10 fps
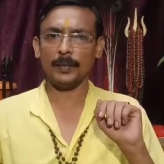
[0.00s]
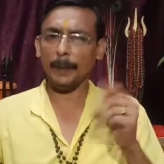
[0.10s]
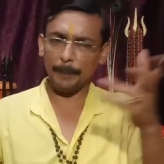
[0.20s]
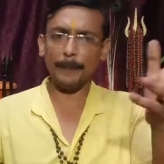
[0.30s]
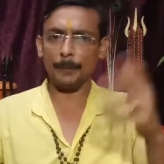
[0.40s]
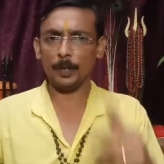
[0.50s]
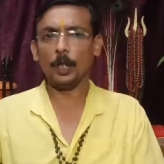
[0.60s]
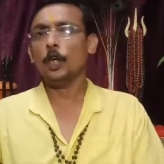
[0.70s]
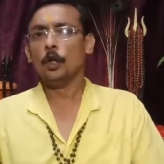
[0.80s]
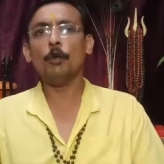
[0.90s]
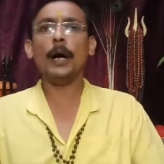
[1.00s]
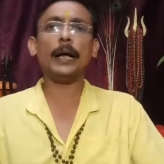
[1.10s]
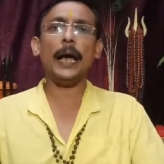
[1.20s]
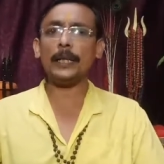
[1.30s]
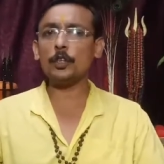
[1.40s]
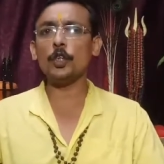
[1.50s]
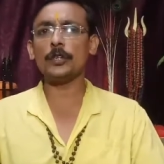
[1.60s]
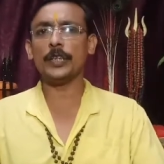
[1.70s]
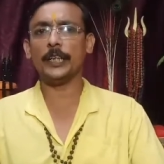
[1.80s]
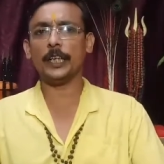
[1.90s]
The people who are
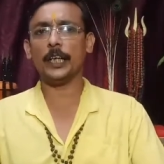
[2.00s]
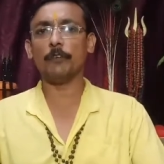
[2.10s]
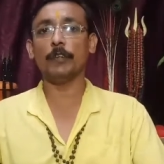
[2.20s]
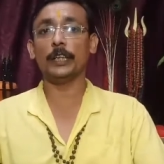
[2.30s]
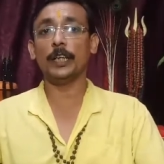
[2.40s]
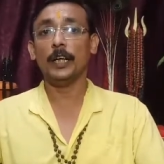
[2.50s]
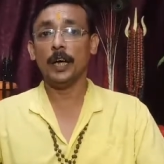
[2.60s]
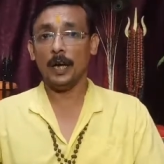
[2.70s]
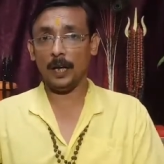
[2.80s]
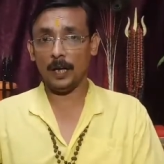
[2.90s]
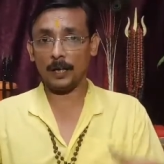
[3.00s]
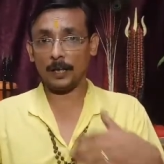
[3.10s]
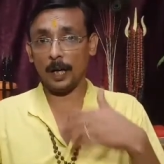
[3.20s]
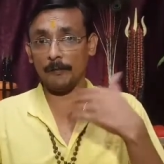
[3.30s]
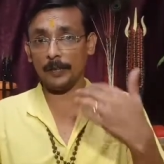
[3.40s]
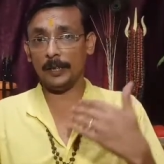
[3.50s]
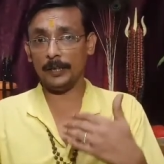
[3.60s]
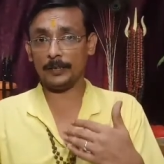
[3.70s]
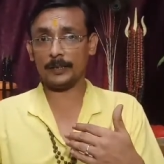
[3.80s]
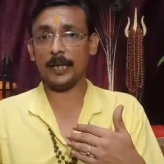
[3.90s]
associated with uh,
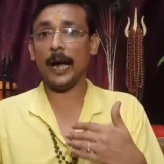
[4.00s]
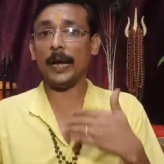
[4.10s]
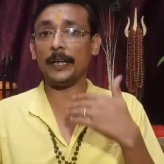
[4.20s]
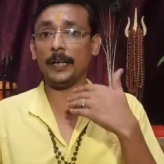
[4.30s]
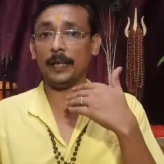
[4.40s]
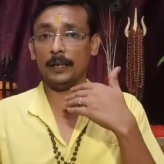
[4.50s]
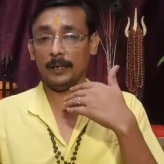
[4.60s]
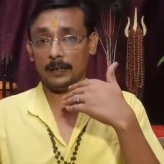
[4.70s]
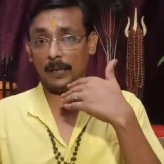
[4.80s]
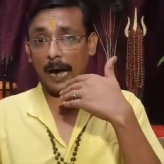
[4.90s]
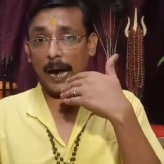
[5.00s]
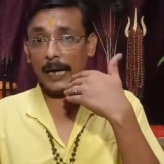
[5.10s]
governance and uh, the